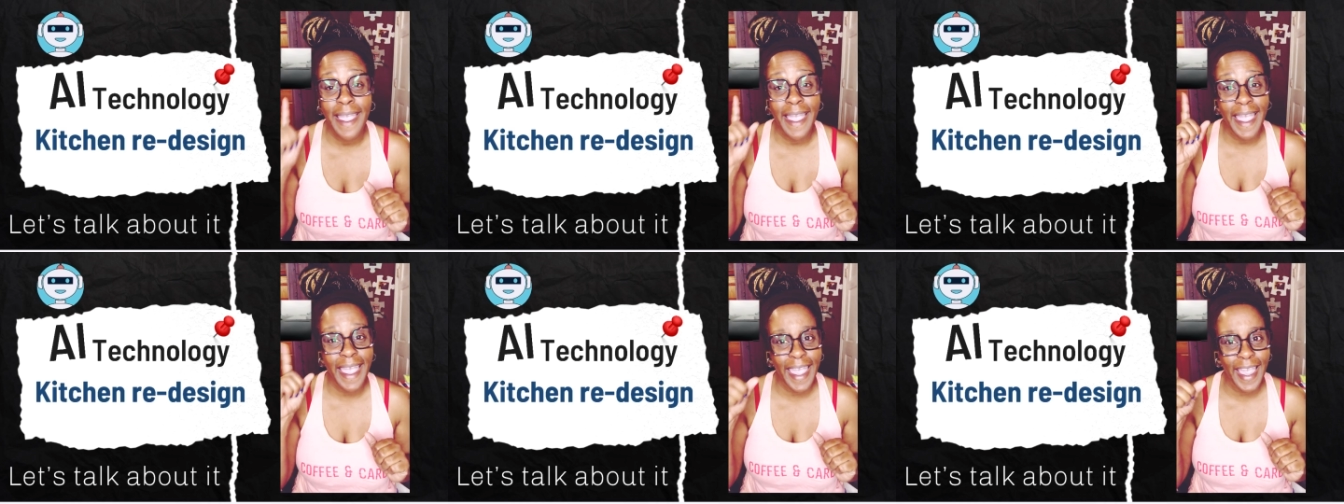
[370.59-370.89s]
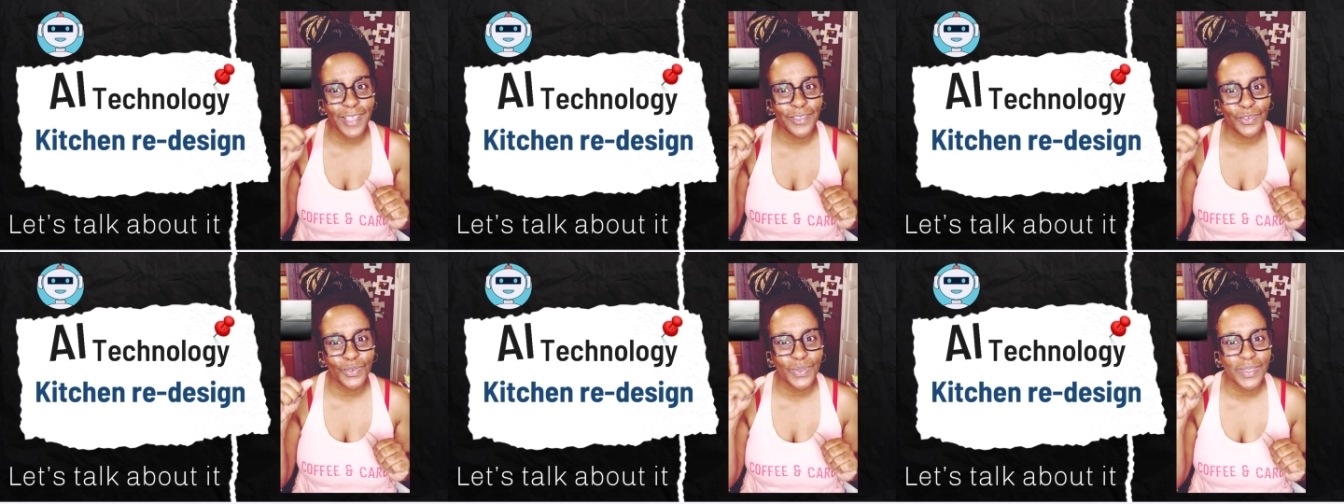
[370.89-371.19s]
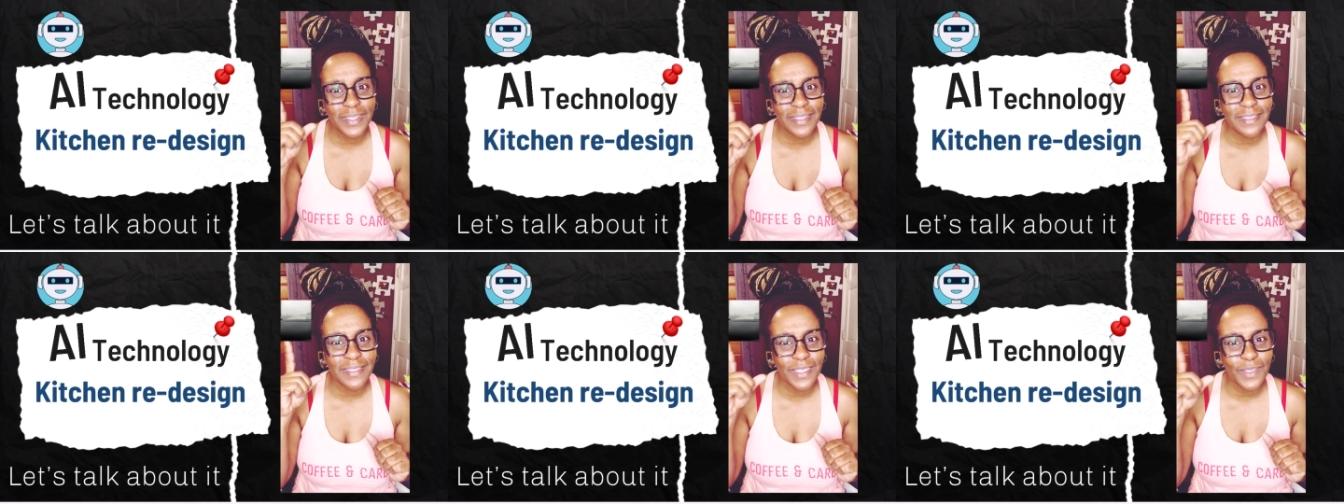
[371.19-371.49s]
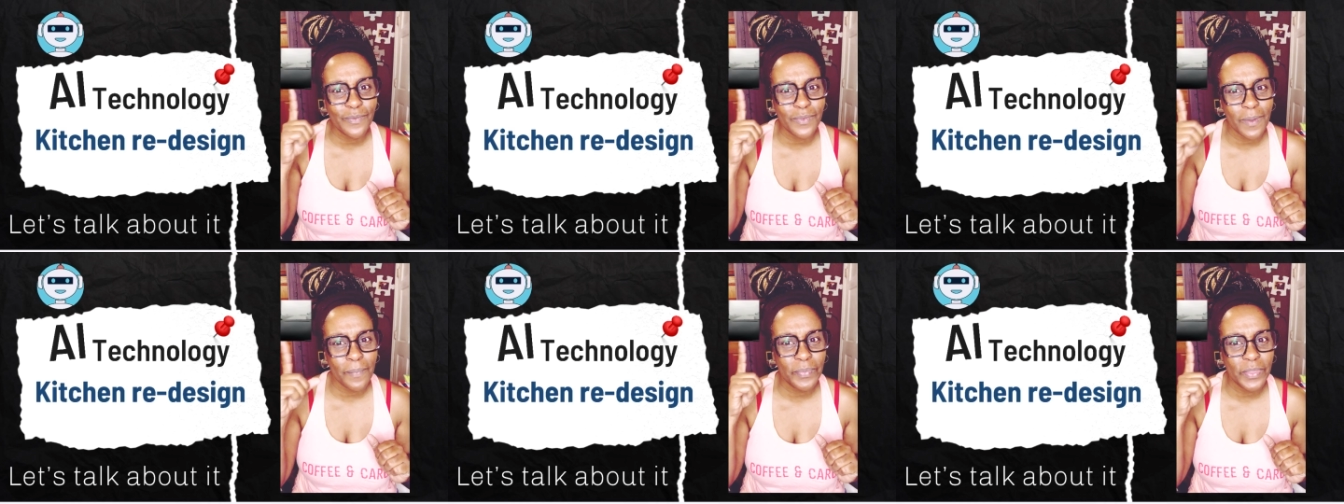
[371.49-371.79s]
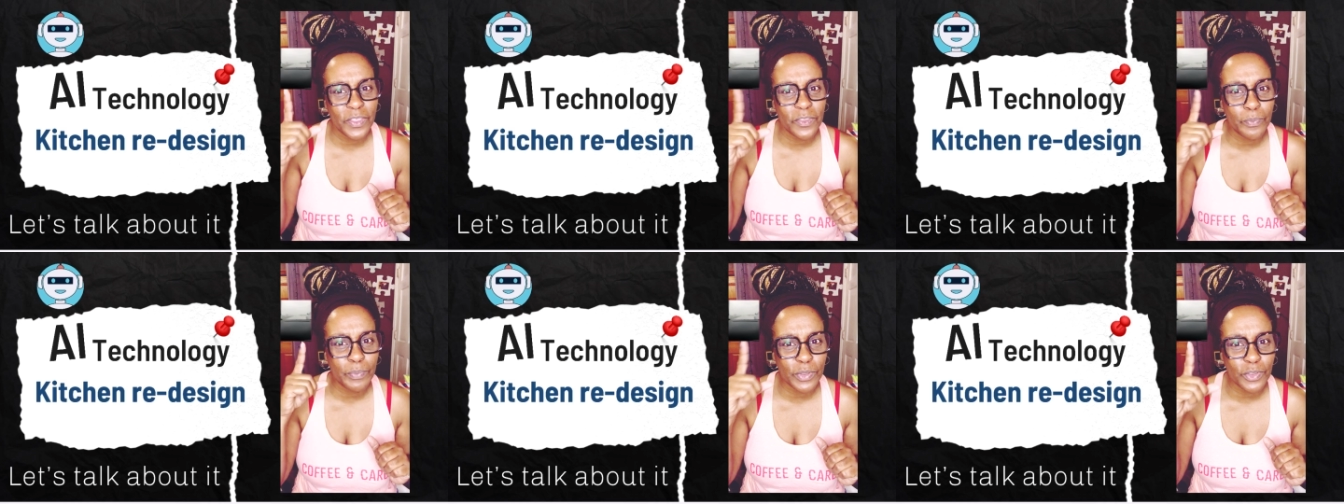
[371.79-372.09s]
as you can see from
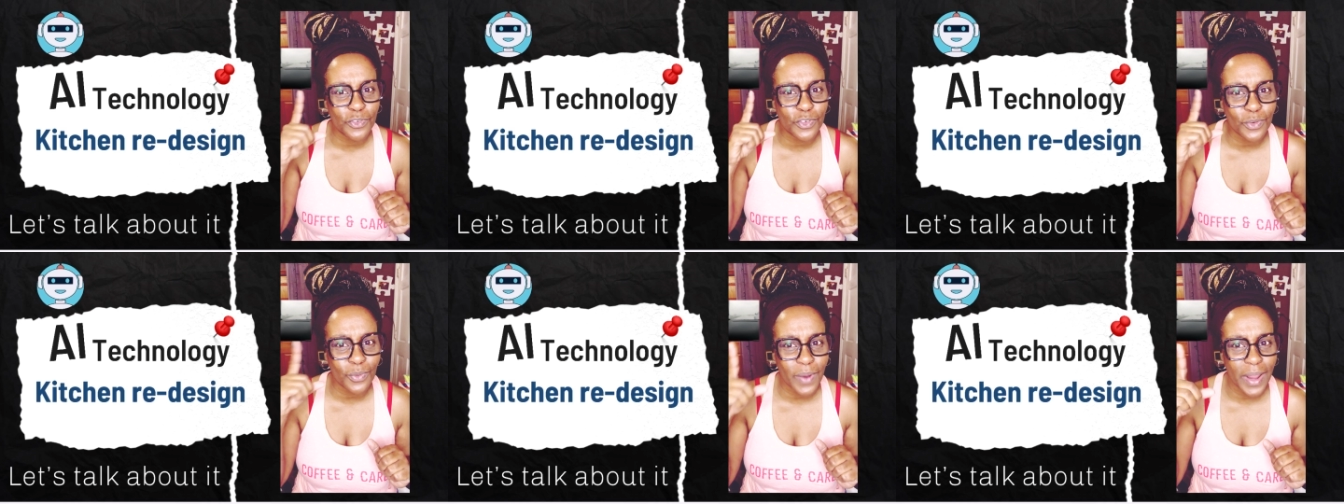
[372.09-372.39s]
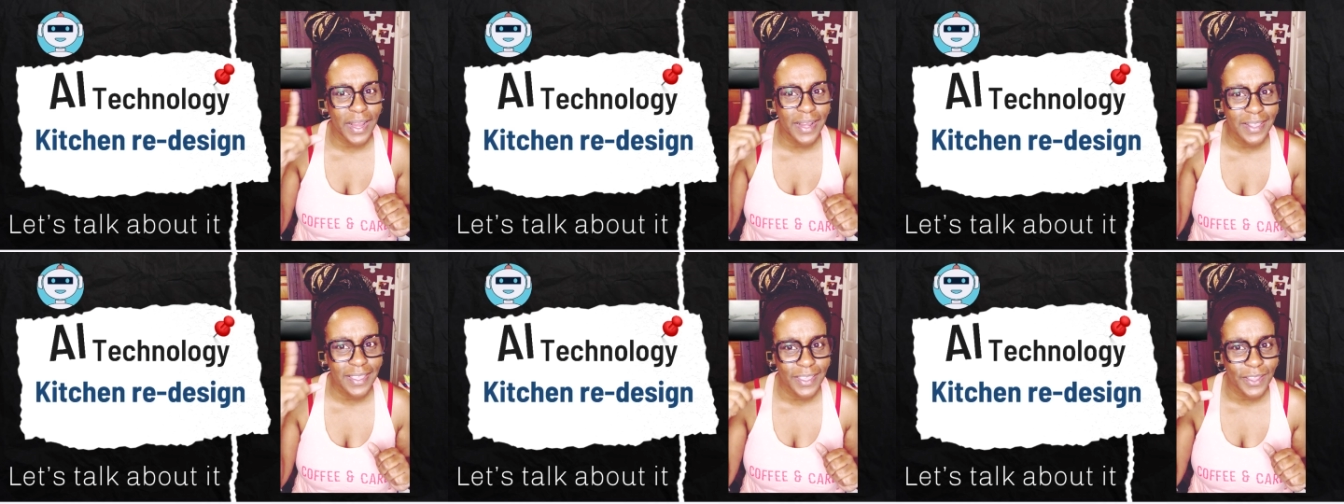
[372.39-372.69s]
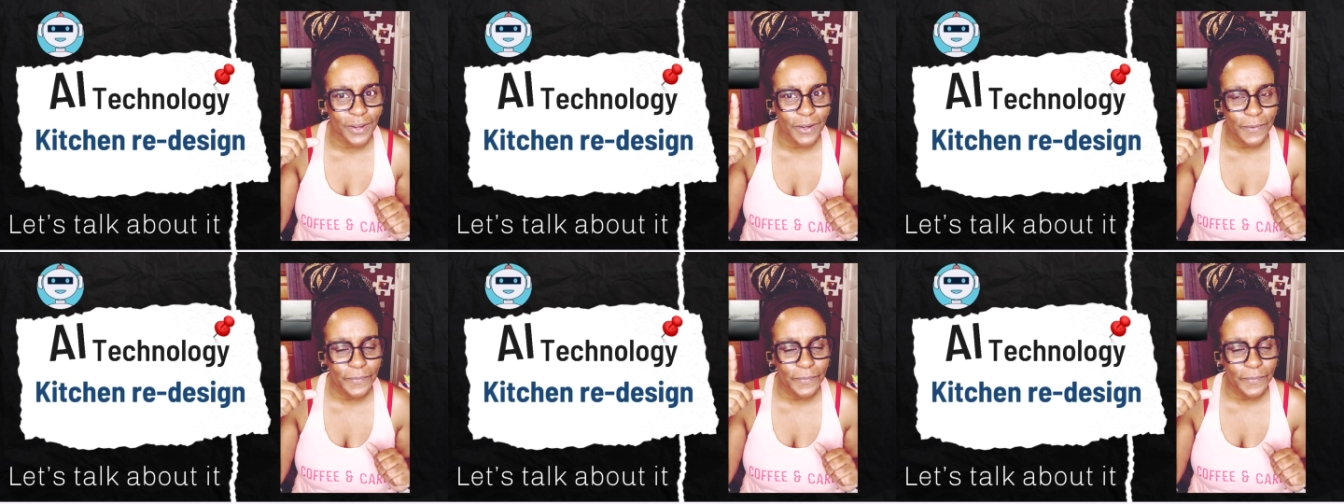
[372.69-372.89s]
this picture right here.